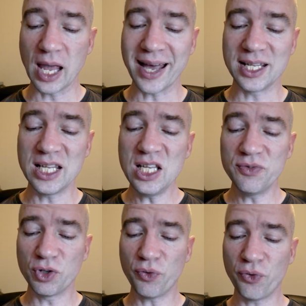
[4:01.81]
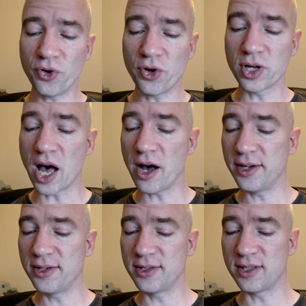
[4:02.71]
An evil fog
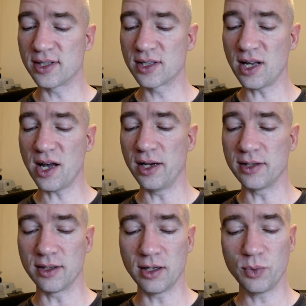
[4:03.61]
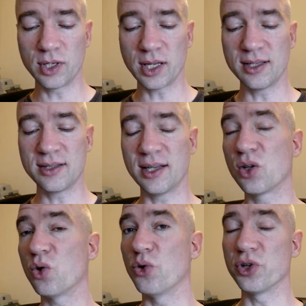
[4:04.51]
hides the sky, so no one can set a
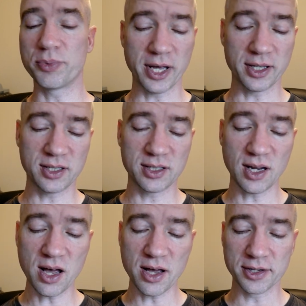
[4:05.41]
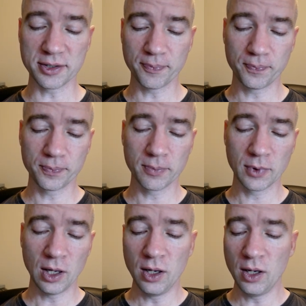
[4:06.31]
course by the stars.
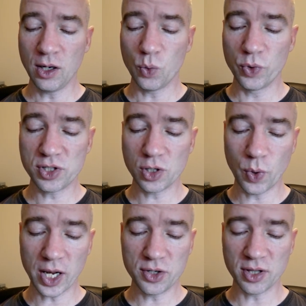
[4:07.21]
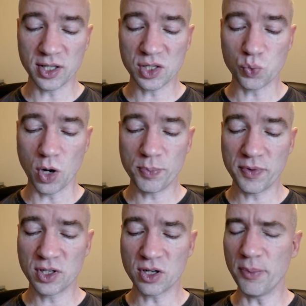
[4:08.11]
Once you're well into the swamp,
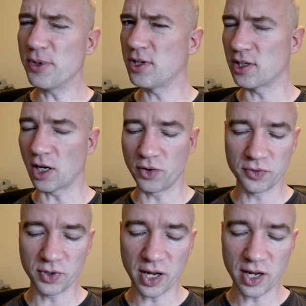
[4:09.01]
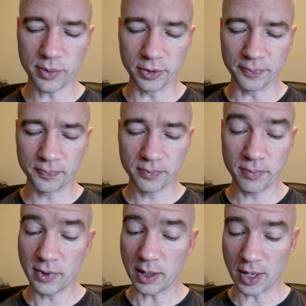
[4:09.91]
even compasses are unreliable.
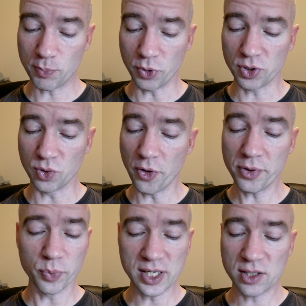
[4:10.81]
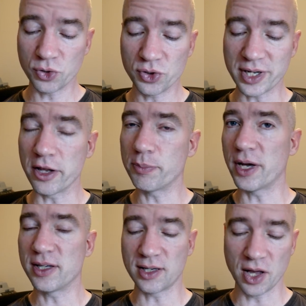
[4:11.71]
They may point north, west, or south
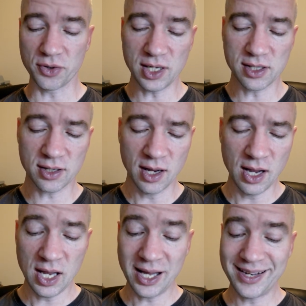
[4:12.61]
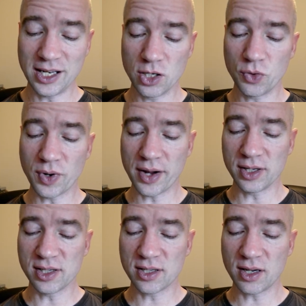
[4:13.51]
by southeast, leading you round
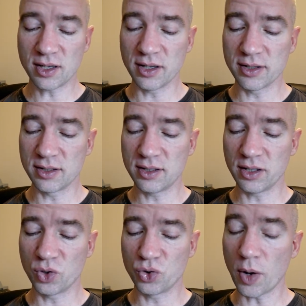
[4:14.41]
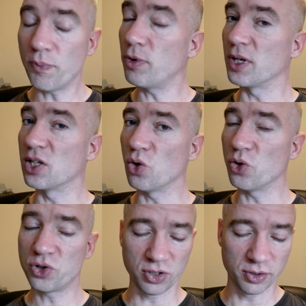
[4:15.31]
in circles until you drop from
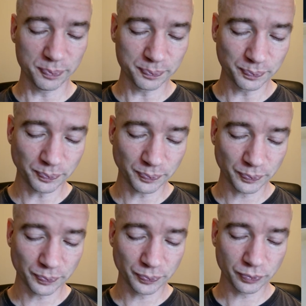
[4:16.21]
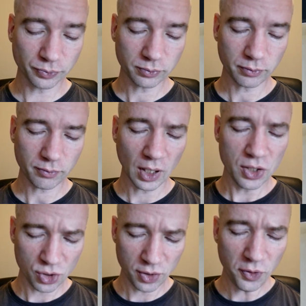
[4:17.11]
exhaustion.
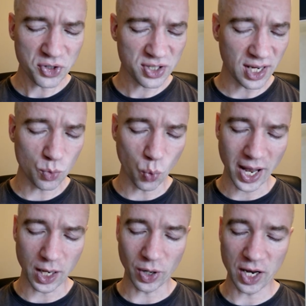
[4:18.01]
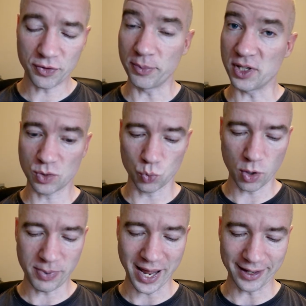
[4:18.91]
So you stayed well away from the
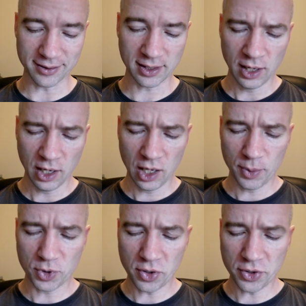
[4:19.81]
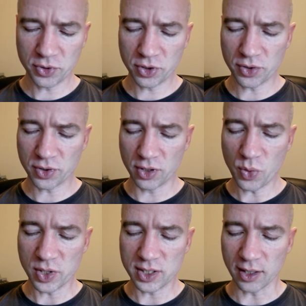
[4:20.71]
swamplands, but although you don't
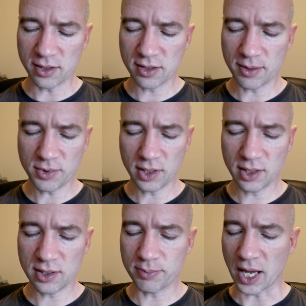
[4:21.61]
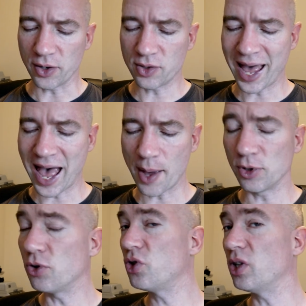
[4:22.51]
know it yet, something is about to
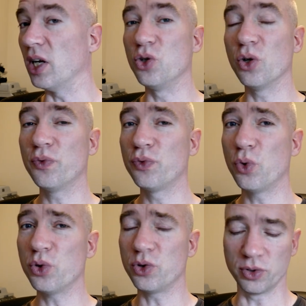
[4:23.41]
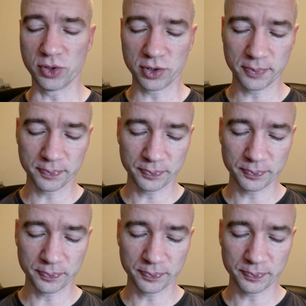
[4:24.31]
happen to change your fortunes.